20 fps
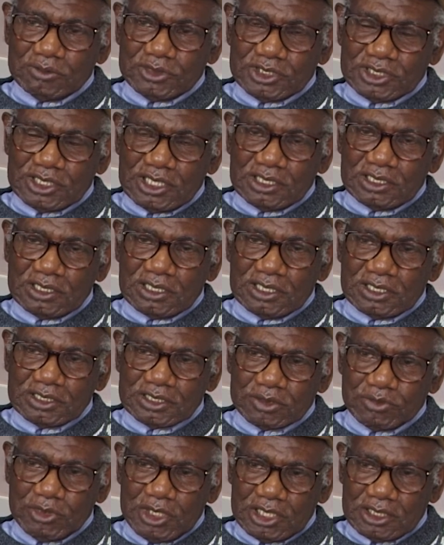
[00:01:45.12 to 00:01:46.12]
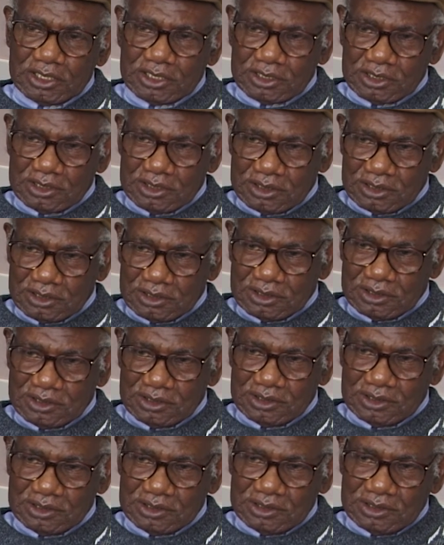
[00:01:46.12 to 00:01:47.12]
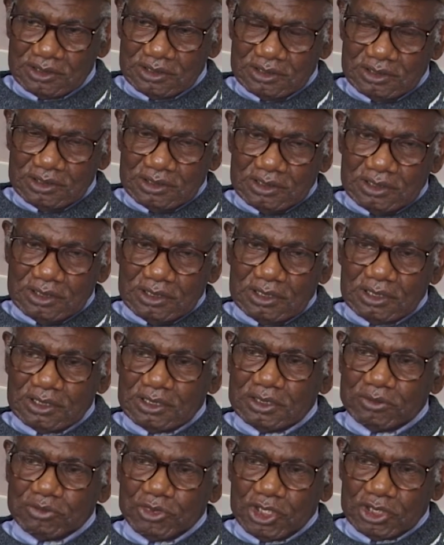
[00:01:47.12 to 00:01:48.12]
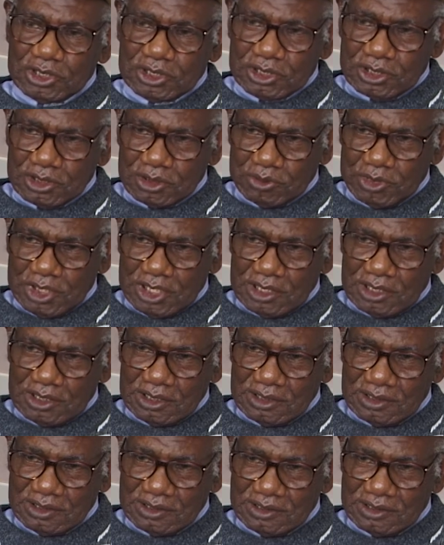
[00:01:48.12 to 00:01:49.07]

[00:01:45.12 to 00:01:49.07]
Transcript: St. Elizabeth, and in Montego Bay.